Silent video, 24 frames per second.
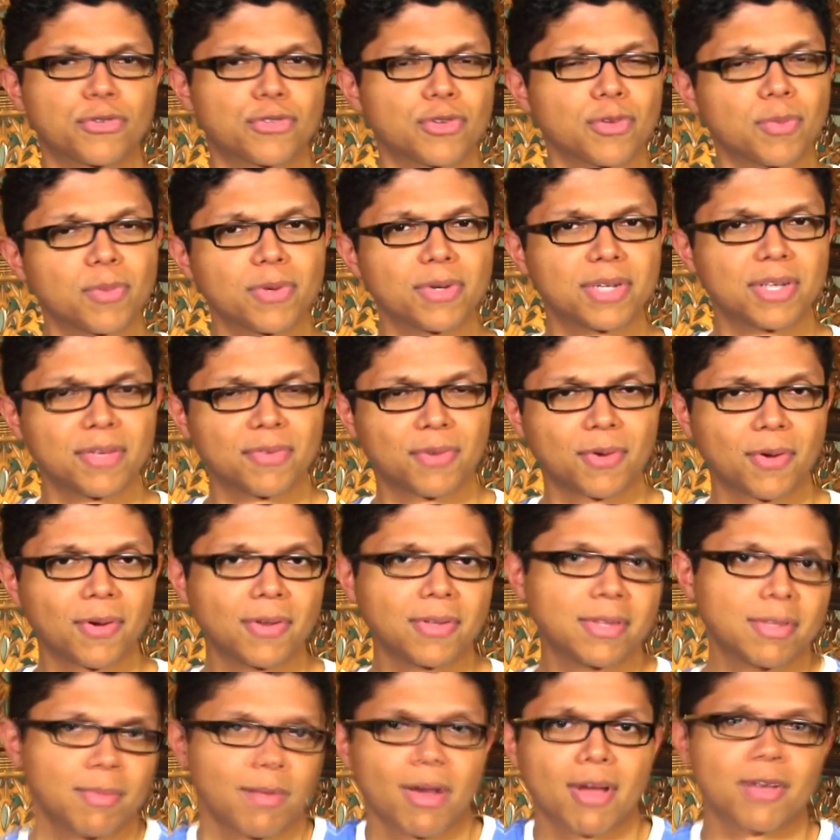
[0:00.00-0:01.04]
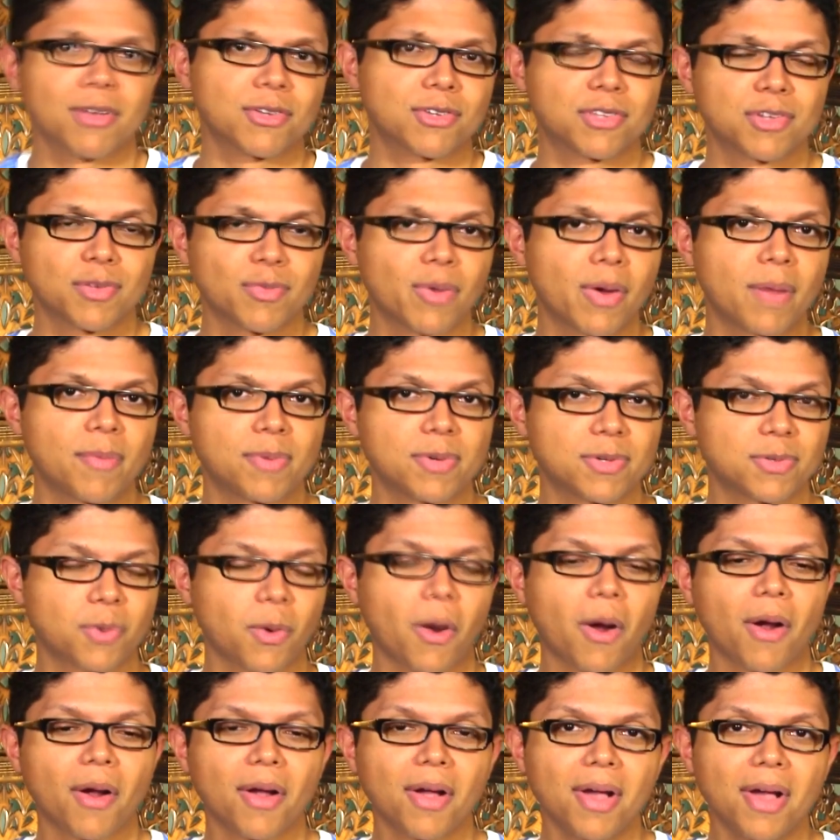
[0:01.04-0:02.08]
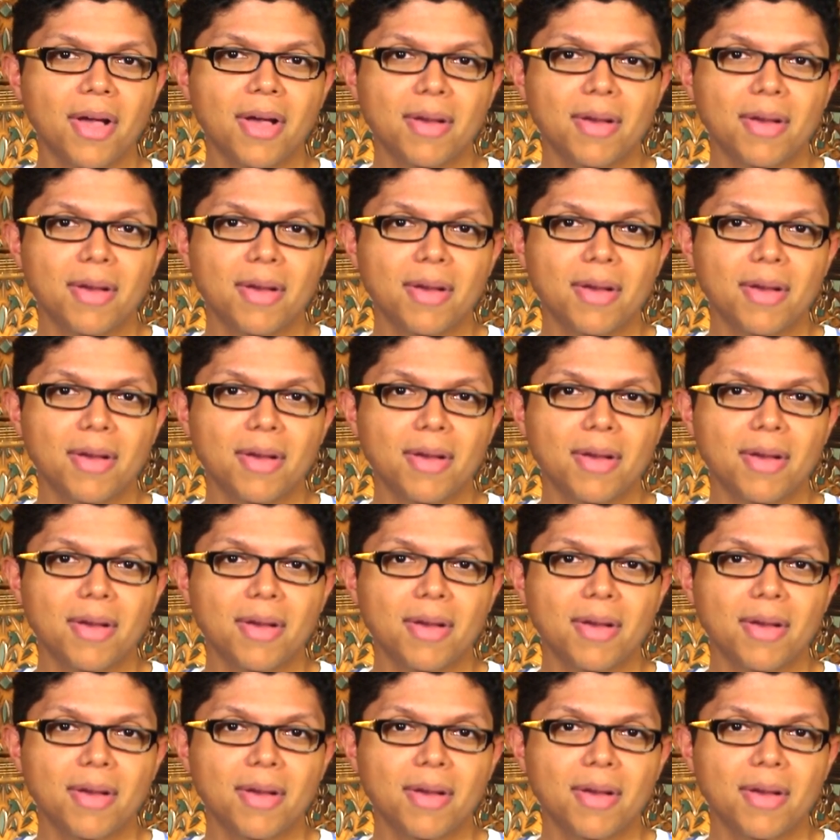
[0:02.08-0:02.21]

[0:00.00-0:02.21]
super difficult in my YouTube repertoire.